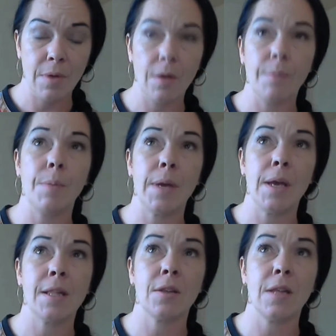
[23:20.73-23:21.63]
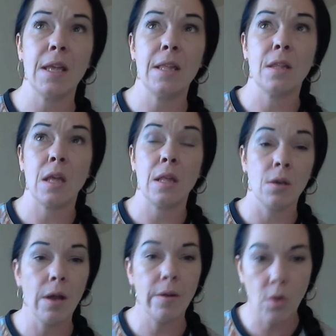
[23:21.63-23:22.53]
appears, because it's
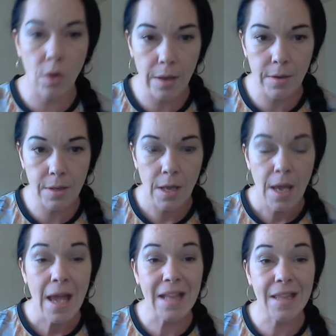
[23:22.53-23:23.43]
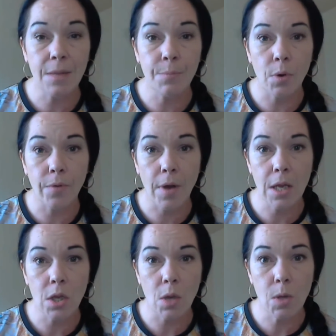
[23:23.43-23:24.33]
not. Look, it's simple. If I
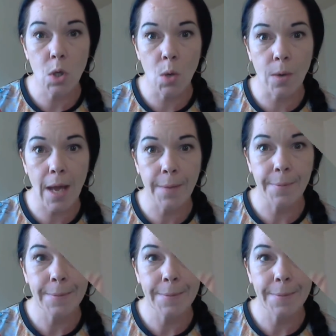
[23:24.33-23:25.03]
can do it, you can.